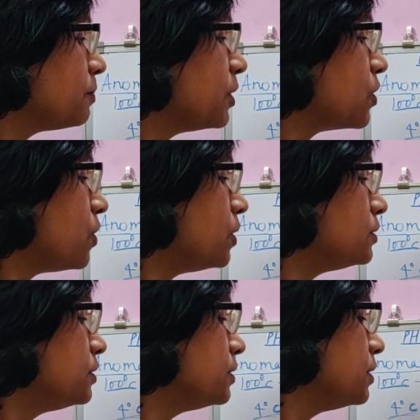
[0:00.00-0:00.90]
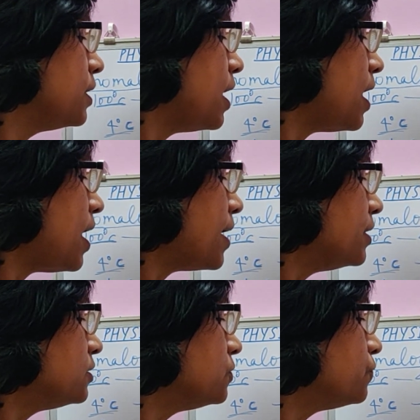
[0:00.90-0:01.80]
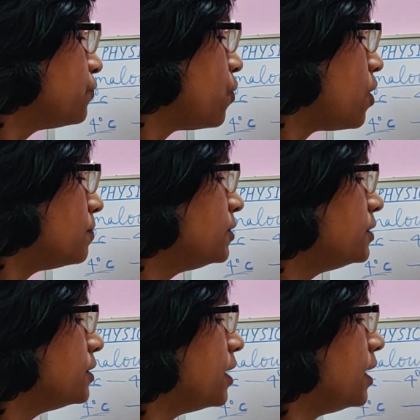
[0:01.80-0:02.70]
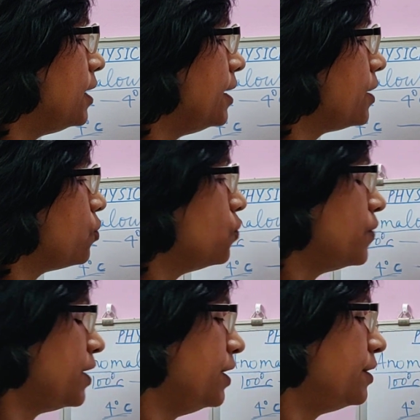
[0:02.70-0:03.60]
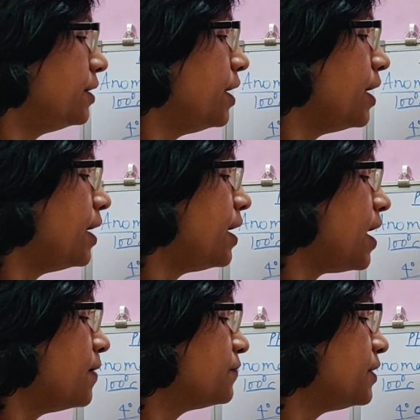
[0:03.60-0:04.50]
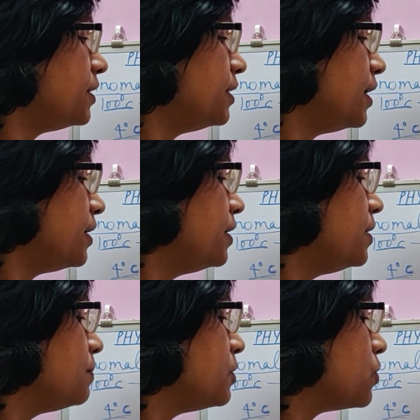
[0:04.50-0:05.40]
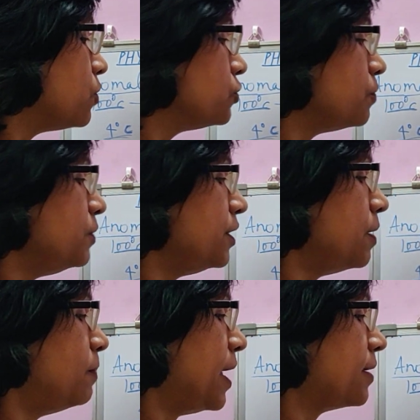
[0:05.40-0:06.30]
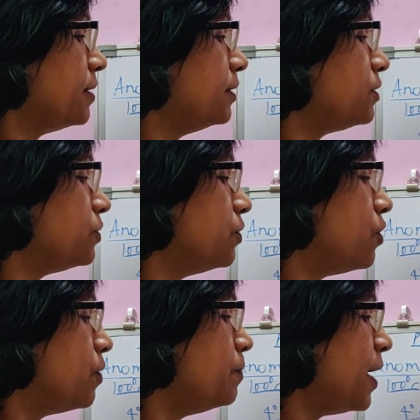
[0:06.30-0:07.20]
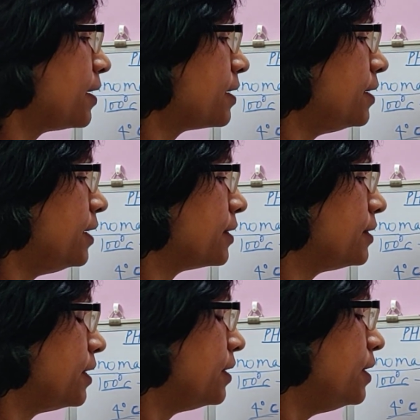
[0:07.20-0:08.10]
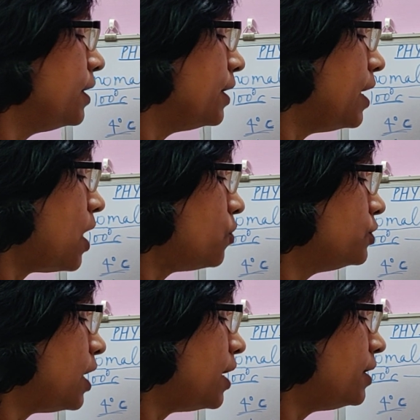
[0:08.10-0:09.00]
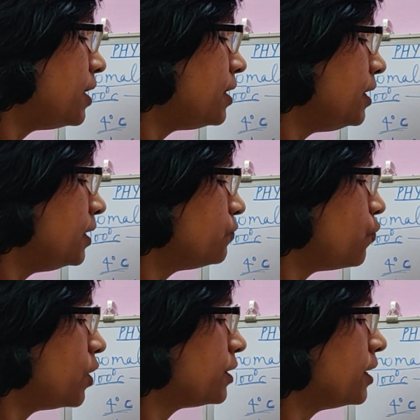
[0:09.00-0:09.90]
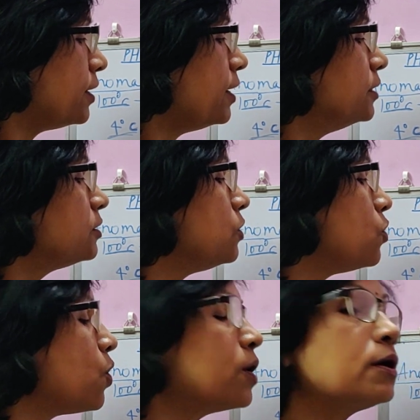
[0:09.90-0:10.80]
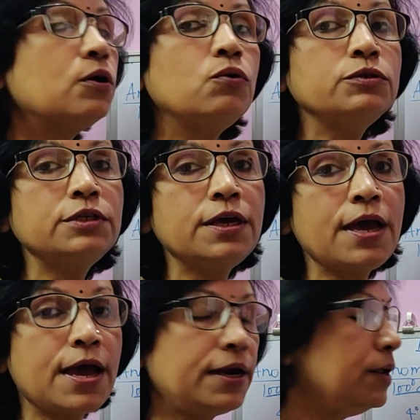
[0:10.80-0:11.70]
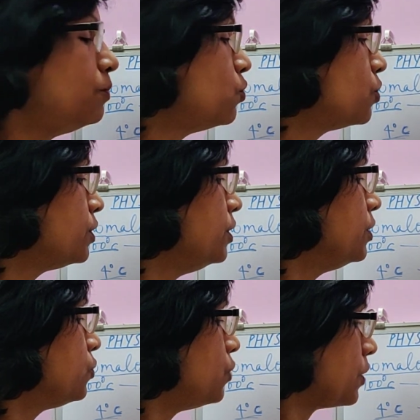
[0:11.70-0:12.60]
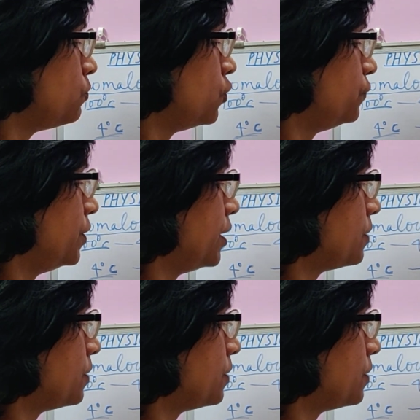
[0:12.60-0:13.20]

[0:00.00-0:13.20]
because ice formed a layer over it, and after that, because of being a blanket of bad conductor, now the underneath water is not losing any more heat to atmosphere.